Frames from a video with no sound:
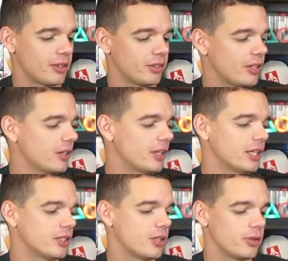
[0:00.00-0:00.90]
there
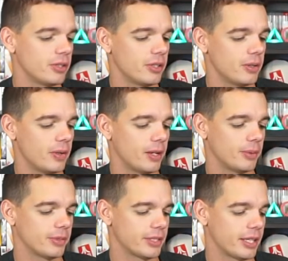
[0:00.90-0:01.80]
in Tokyo, I
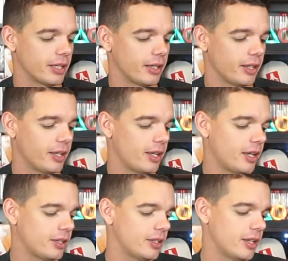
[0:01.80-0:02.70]
was like,
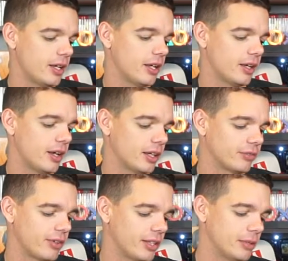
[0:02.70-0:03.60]
heck yeah, I could
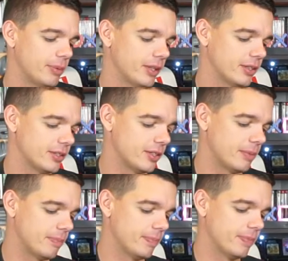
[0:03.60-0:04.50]
finally pick this
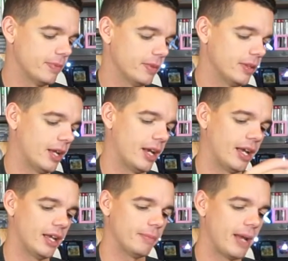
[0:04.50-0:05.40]
up. I
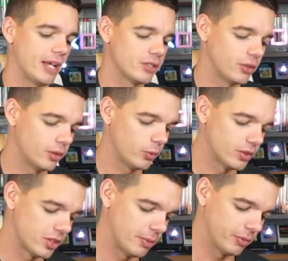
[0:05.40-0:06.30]
had passed on it one
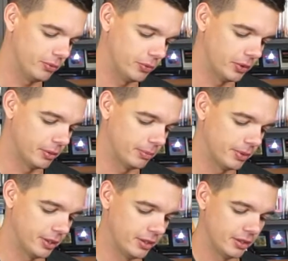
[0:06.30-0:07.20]
time before,
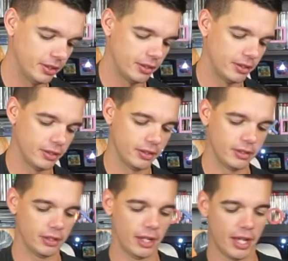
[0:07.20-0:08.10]
but
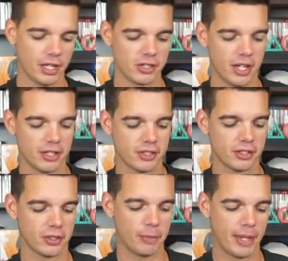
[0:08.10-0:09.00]
I had a chance
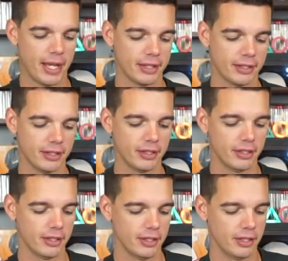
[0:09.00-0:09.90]
to go back
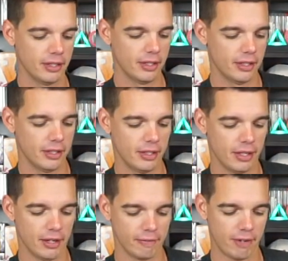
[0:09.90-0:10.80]

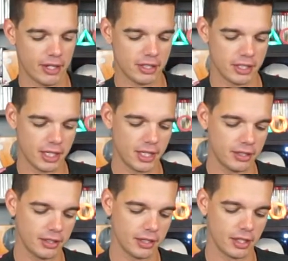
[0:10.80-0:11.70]
and find it
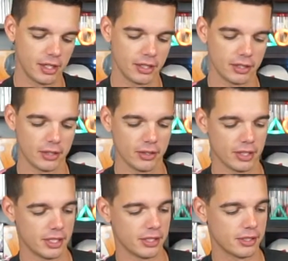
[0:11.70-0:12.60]
again, and here it
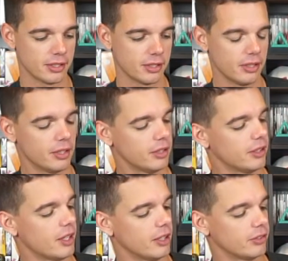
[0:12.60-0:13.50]
is.
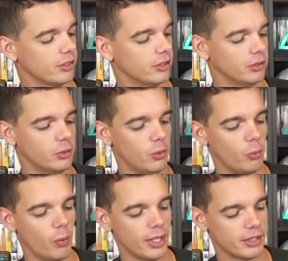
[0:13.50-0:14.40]
Nice little
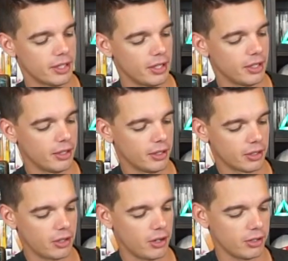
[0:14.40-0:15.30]
white
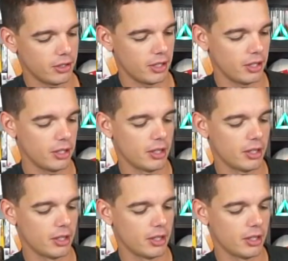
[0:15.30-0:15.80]
cart there,